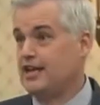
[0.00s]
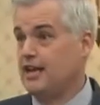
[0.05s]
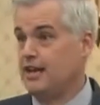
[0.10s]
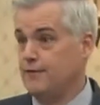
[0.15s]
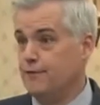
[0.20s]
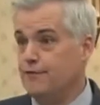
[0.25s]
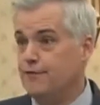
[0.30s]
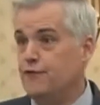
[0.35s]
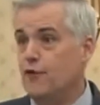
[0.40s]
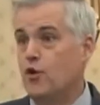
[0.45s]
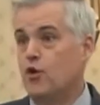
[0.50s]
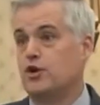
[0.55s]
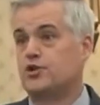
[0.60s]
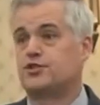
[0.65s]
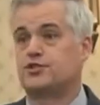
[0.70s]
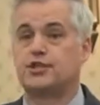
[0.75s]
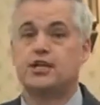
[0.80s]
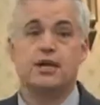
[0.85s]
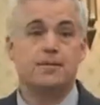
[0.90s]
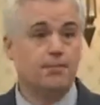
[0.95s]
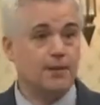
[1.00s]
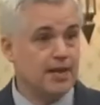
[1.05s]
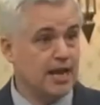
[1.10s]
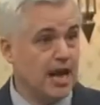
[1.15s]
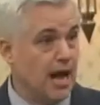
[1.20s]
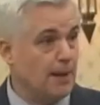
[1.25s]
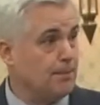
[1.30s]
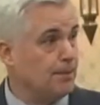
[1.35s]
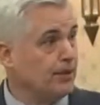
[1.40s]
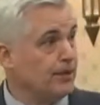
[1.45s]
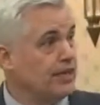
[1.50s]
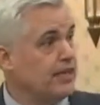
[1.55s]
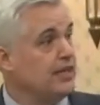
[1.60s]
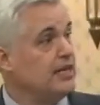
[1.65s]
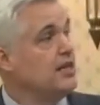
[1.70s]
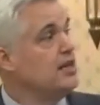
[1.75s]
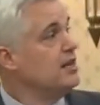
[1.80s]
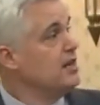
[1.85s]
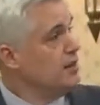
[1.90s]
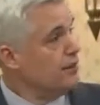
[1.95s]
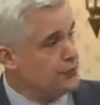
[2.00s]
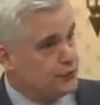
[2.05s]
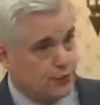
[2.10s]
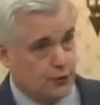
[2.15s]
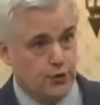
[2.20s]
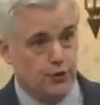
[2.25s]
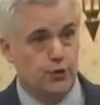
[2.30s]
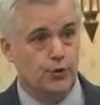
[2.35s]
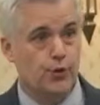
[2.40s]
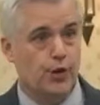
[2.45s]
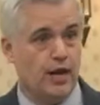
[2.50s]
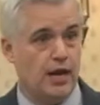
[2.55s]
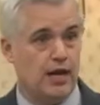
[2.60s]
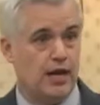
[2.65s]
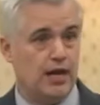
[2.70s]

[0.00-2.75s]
and enforce monopoly through